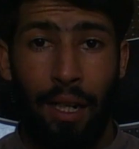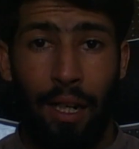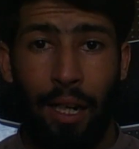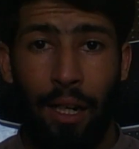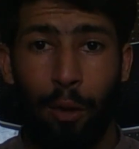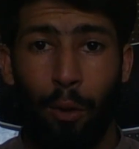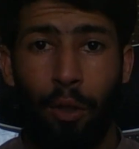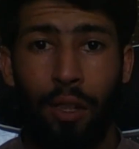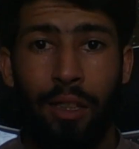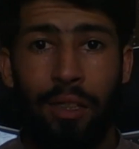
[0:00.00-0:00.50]

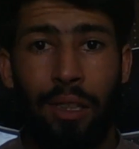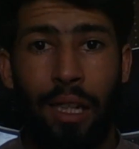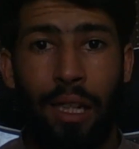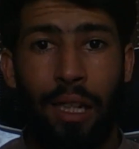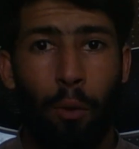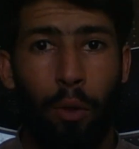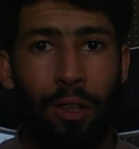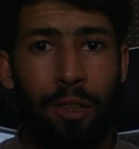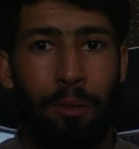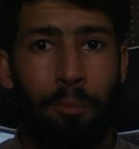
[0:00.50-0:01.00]
Hello guys
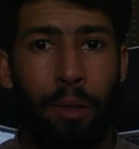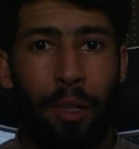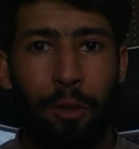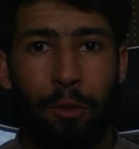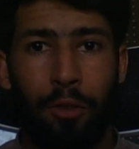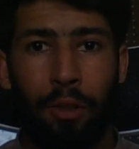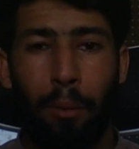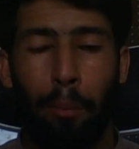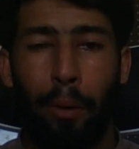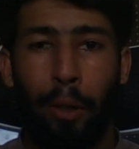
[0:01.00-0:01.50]
and welcome back
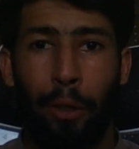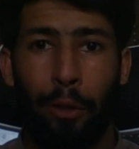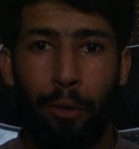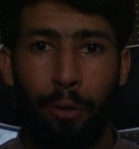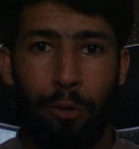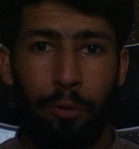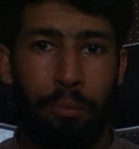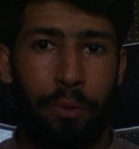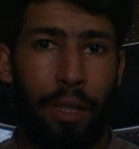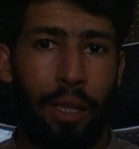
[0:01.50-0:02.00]
to my
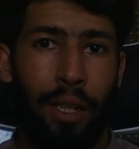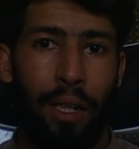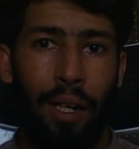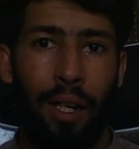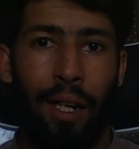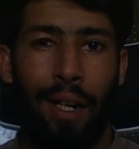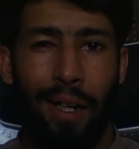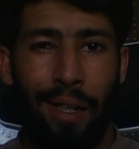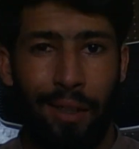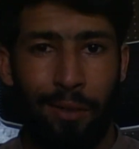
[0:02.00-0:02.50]
YouTube channel
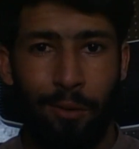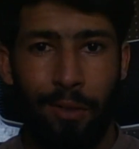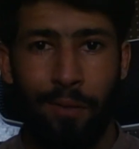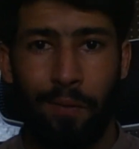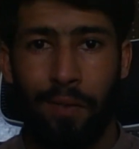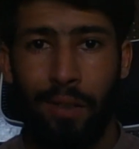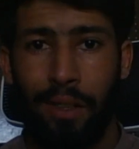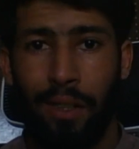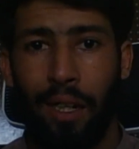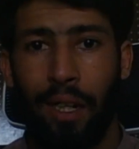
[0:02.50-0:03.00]
Arvind
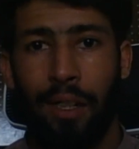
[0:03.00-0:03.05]
Veer,